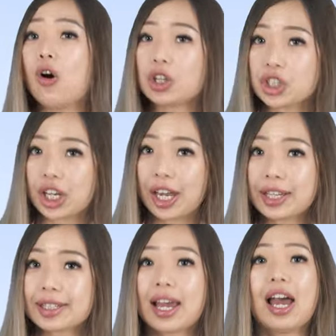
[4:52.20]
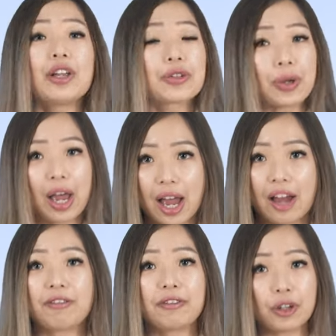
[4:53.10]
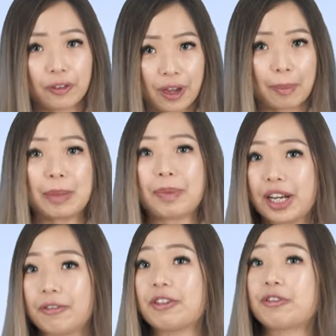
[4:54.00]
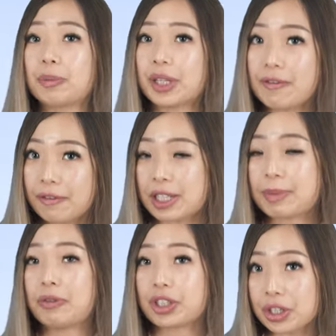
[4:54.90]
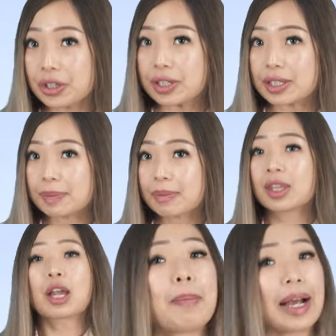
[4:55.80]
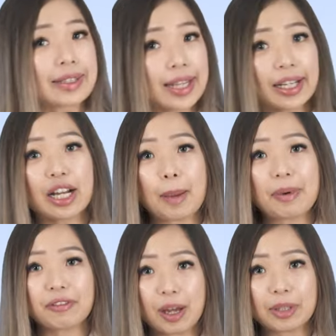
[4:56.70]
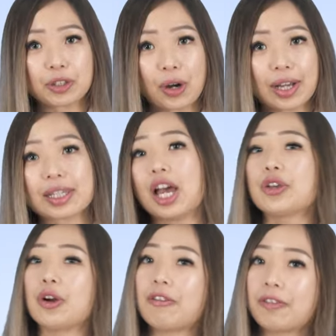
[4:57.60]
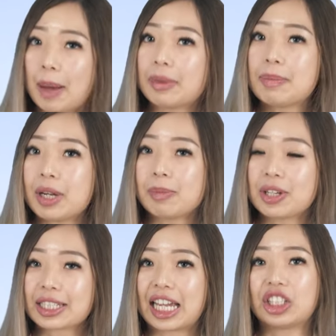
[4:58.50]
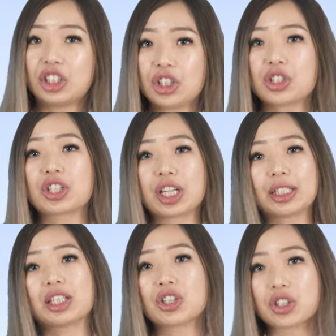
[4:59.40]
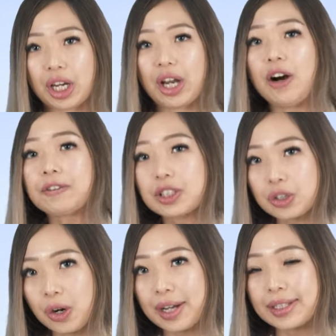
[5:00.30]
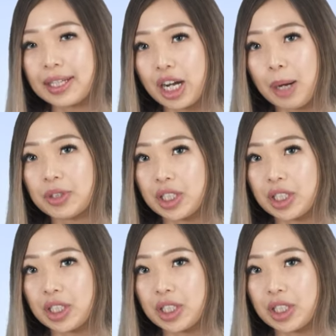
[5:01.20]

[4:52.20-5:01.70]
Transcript: or shares to have your family benefit from the investment returns. By setting up a family trust, your family members can each get a share of the trust income